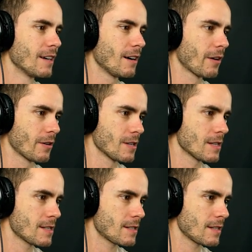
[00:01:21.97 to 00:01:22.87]
Oh no.
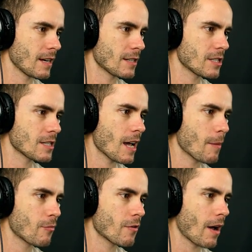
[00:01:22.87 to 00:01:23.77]
Just
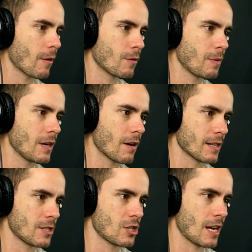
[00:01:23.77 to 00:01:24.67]
upright would be
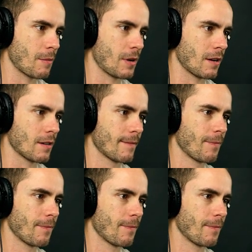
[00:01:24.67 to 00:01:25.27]
nice, champion.